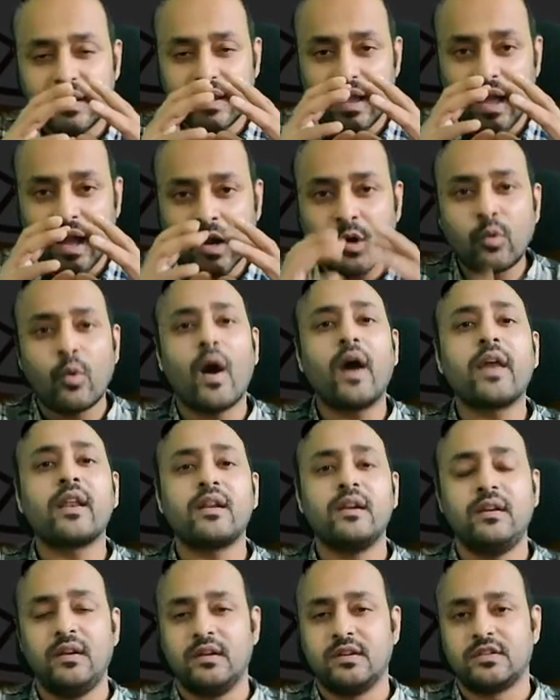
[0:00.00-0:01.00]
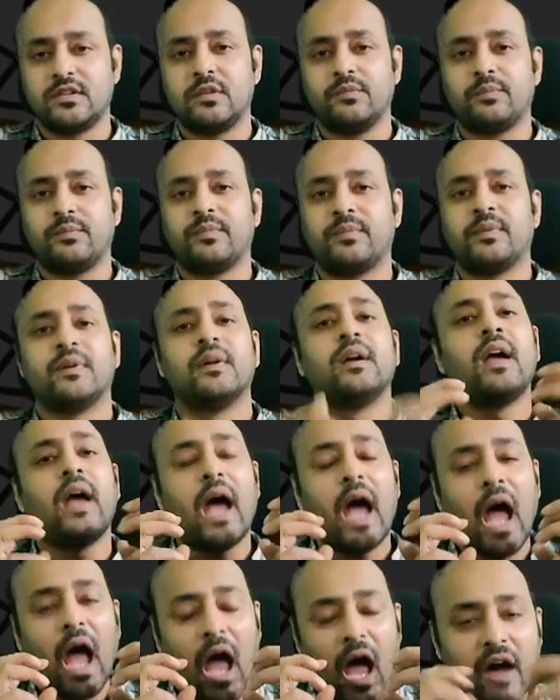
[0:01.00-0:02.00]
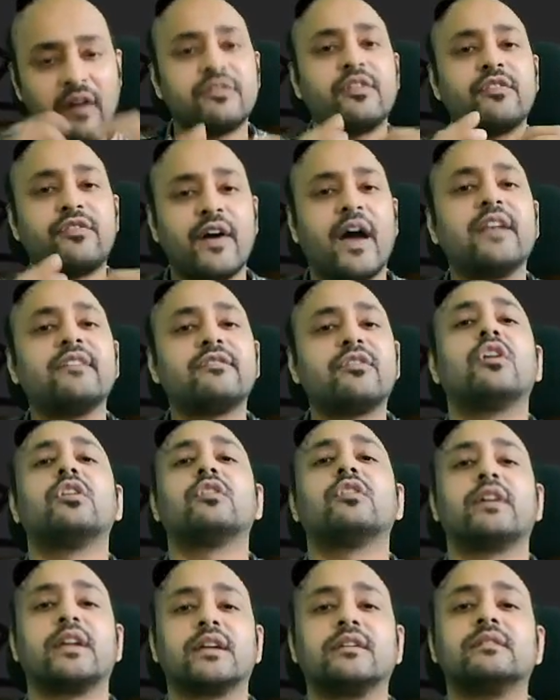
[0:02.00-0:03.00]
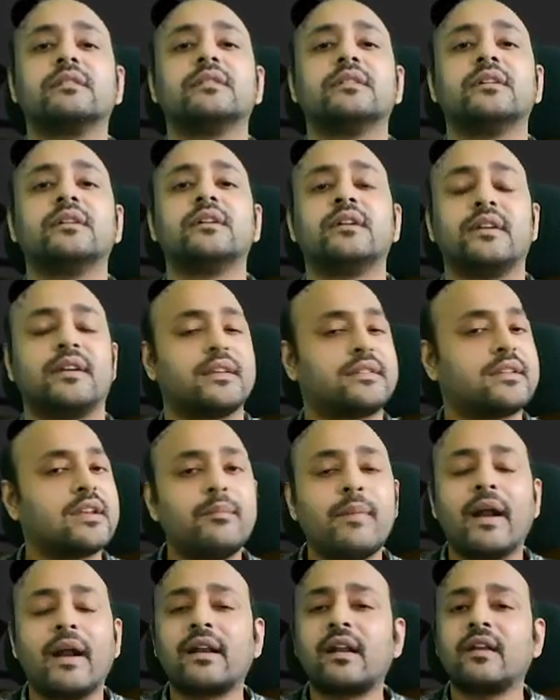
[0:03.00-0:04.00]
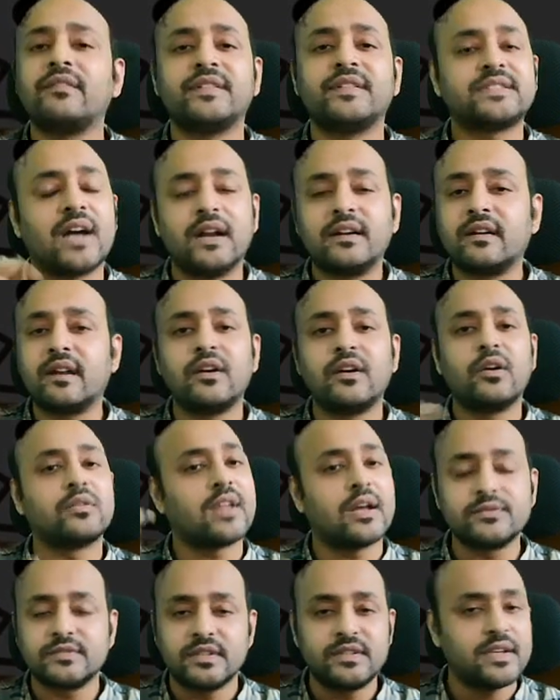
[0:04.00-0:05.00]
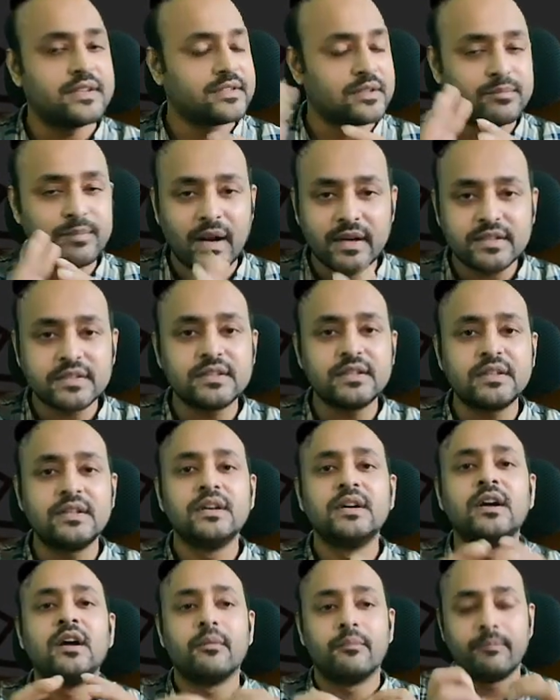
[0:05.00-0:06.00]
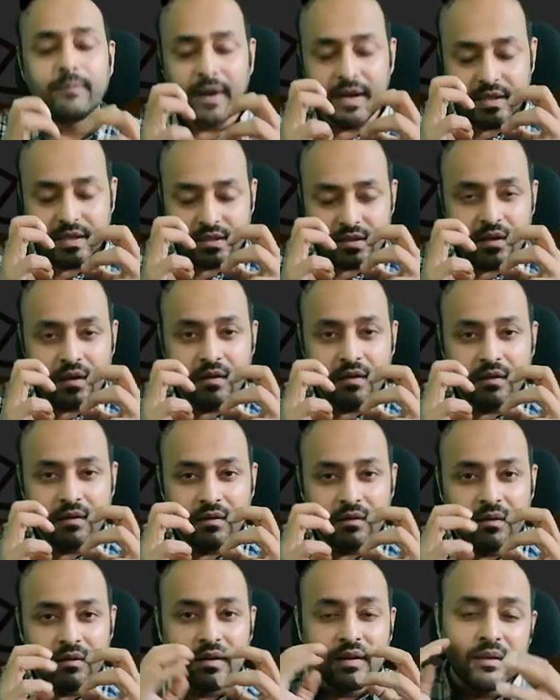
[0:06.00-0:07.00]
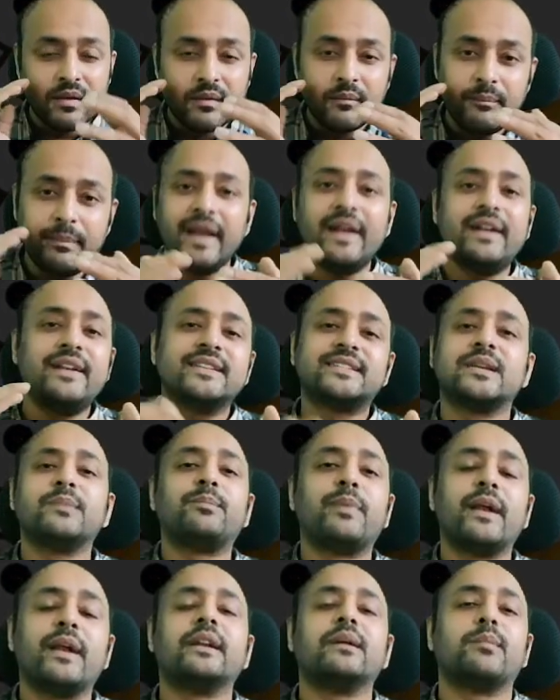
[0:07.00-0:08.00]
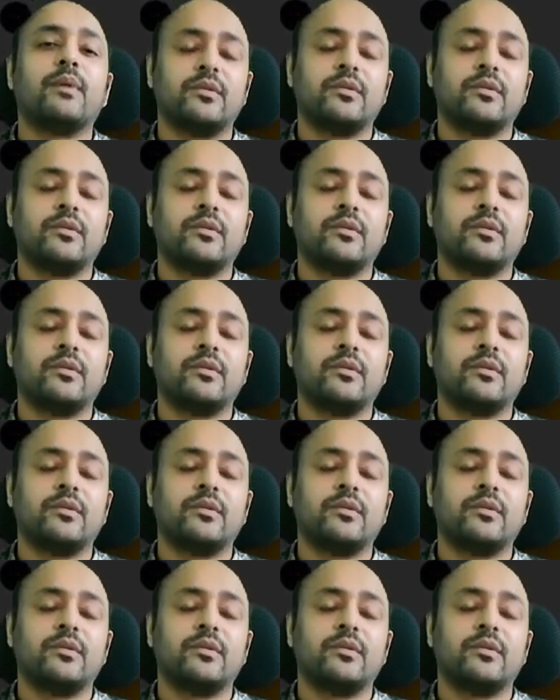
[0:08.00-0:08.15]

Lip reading: Acquire a readership. Have a fan following. Doesn't matter if it's 100 or 1000, doesn't matter, but be disciplined about